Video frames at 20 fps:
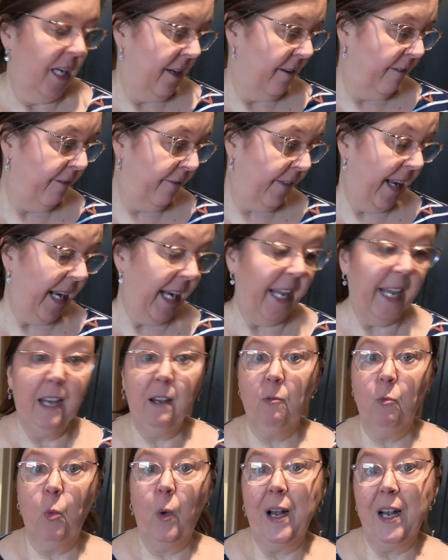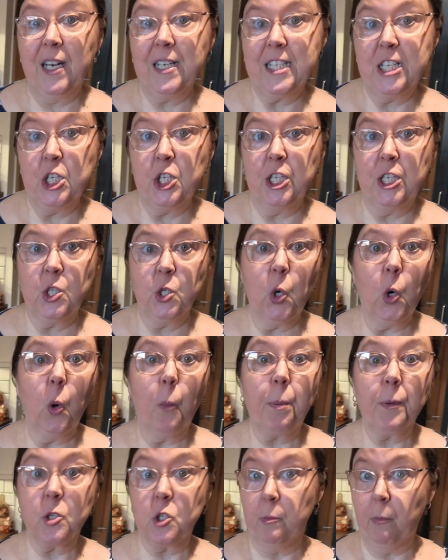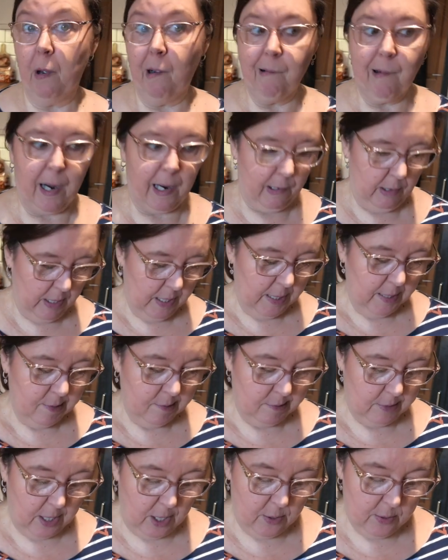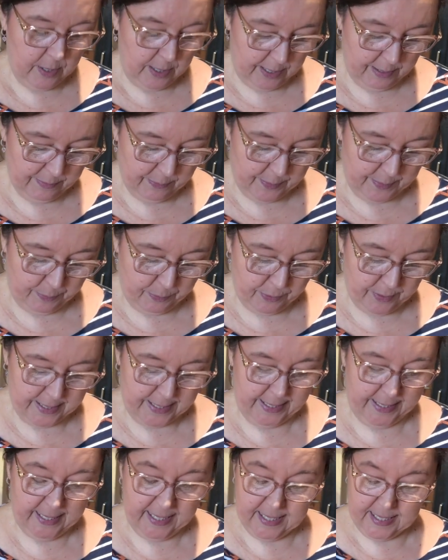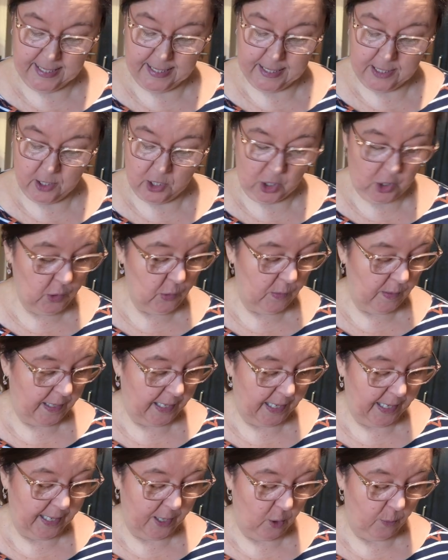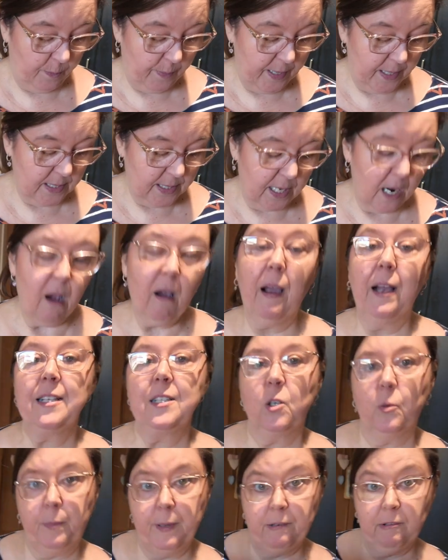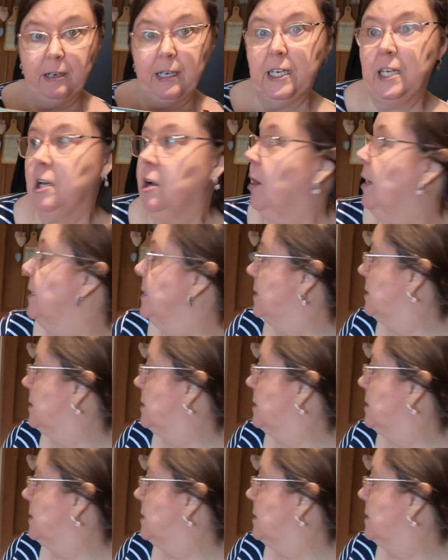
filling when I dish it up tomorrow. So it'll be pretty easy to do, really. It's nice, it'll be really nice.